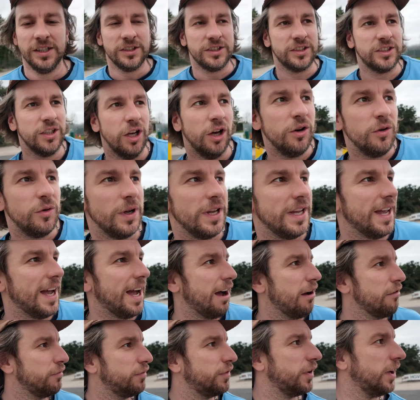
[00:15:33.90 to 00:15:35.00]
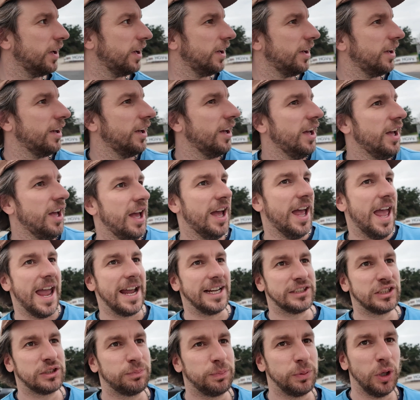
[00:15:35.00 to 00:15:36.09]
So we have
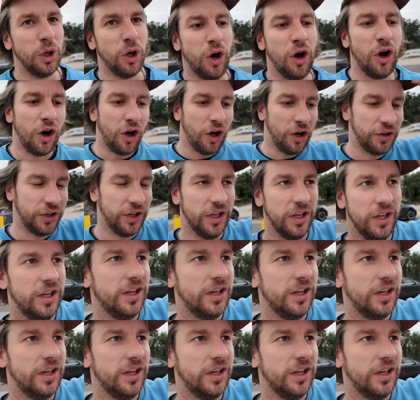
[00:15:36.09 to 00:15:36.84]
explored